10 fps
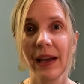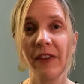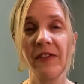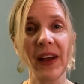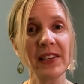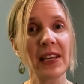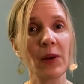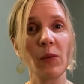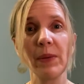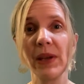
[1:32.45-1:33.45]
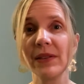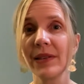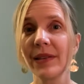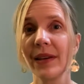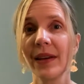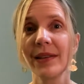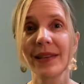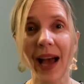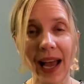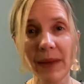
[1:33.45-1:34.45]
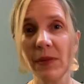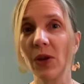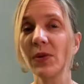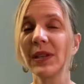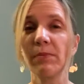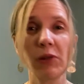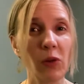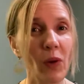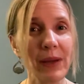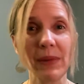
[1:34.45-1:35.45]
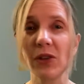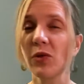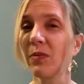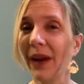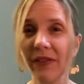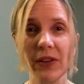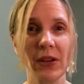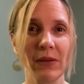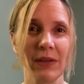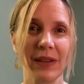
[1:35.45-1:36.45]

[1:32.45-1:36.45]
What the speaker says: affecting women's time use, employment, revenue.